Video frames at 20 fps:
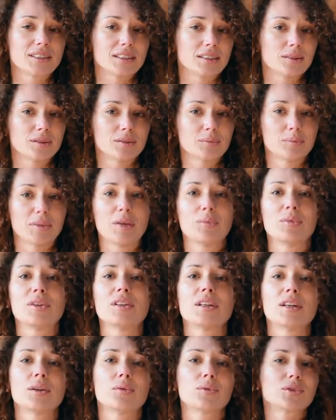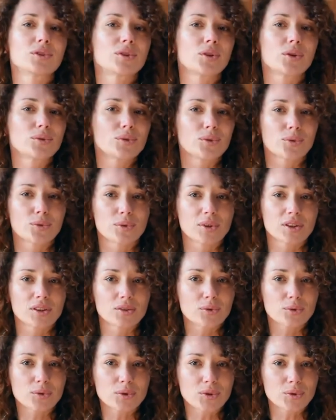and maybe they would go to a
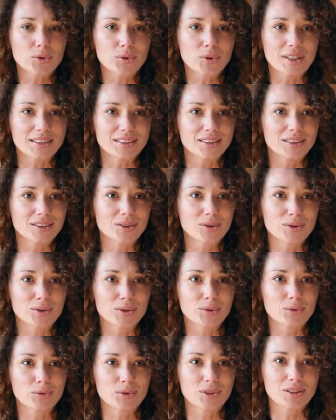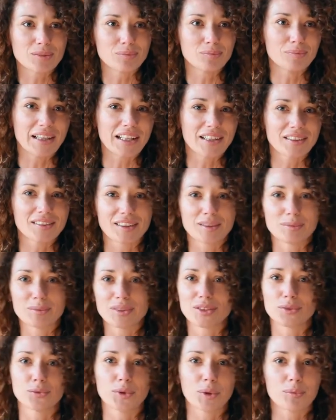guru and the guru would make them
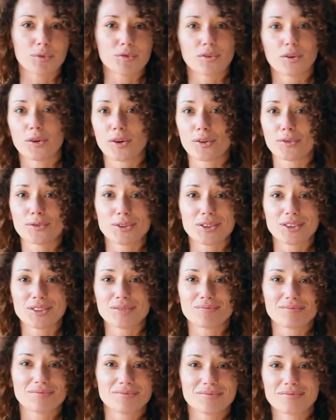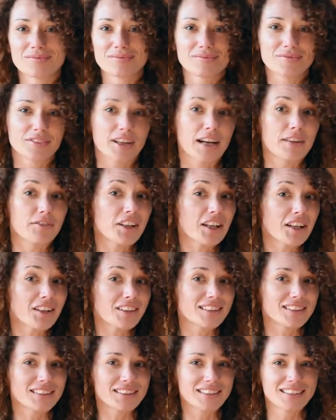sweep floor for 5
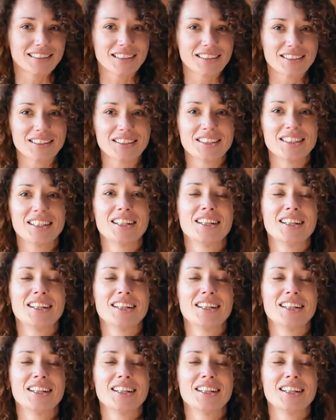years, and then